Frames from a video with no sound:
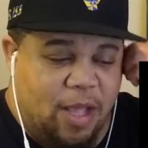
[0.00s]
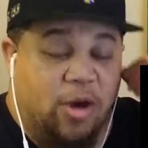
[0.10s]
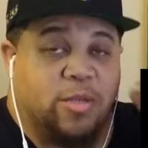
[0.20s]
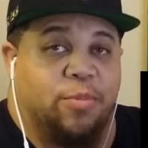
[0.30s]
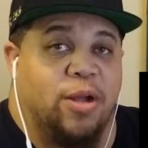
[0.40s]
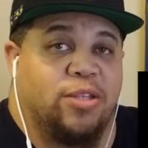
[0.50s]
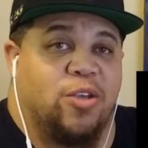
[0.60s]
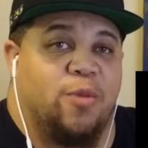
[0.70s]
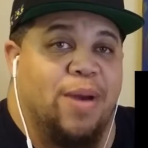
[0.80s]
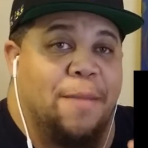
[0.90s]
I was brought
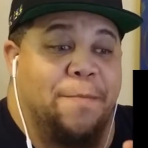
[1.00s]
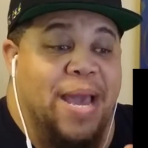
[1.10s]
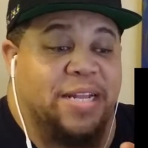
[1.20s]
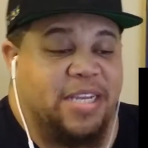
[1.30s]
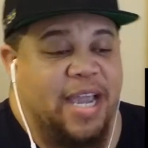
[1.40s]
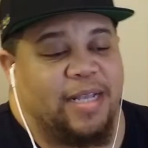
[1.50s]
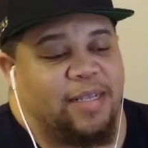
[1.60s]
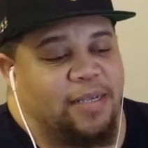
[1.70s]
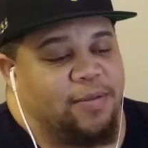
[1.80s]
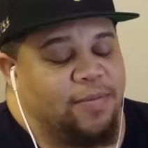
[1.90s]
to you by
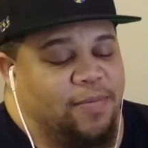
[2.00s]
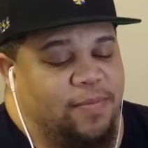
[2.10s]
BatJax.